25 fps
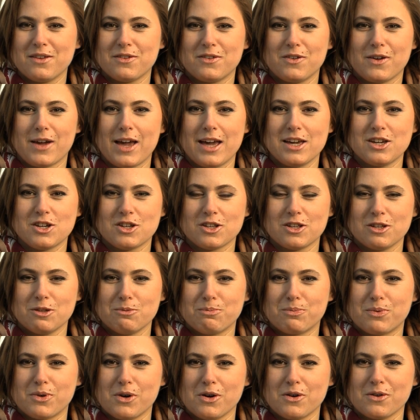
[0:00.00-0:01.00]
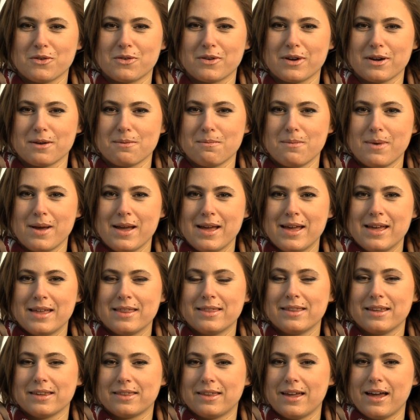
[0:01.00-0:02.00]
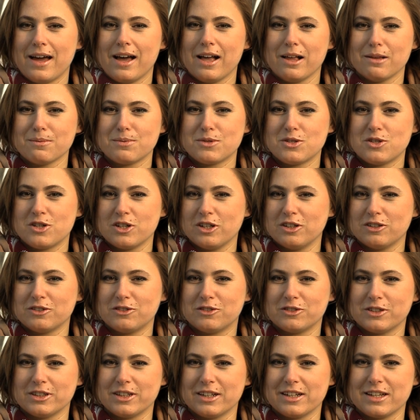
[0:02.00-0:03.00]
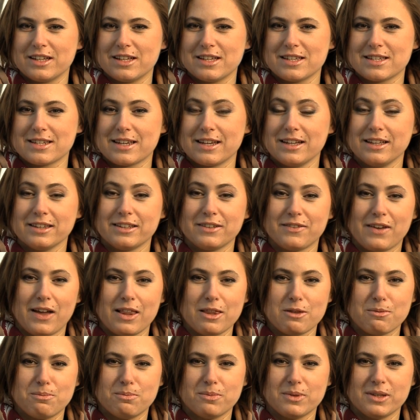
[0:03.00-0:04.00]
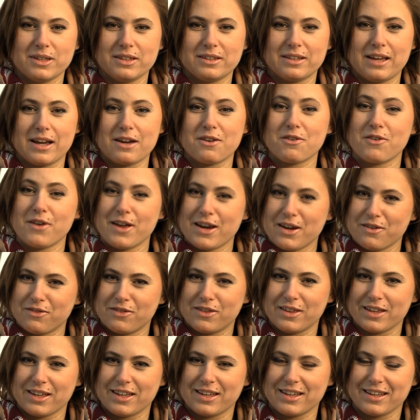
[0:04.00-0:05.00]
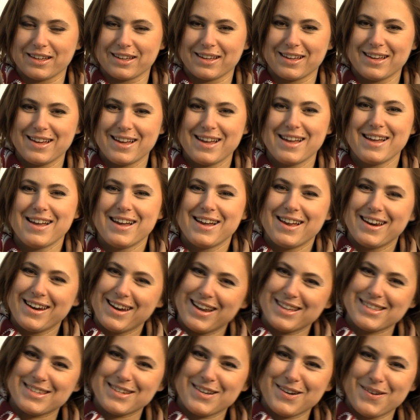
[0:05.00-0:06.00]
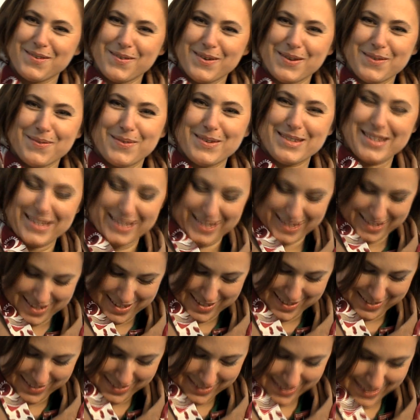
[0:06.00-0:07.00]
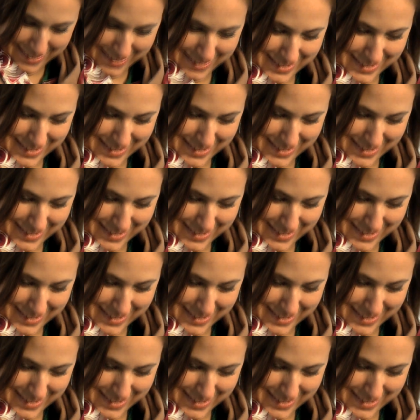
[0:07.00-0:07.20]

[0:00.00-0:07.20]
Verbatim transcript: educational program that helps children in skill development and creative thinking. Let's go and visit the school.